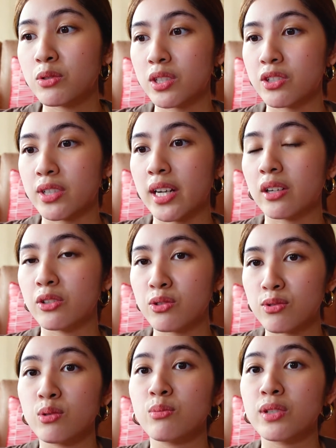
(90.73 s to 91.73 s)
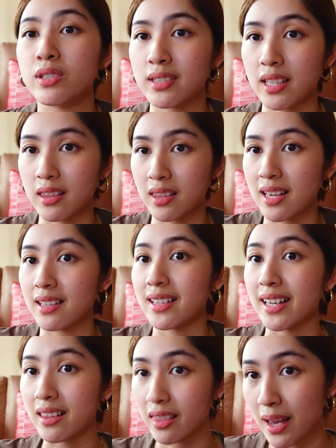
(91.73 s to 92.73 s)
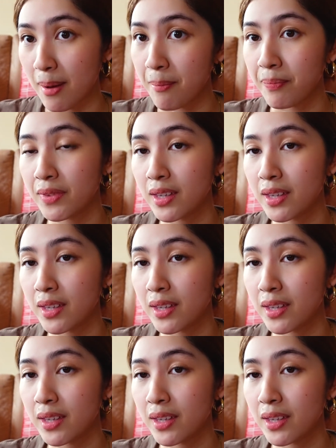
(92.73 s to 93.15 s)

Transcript: to attract consumers that think like them.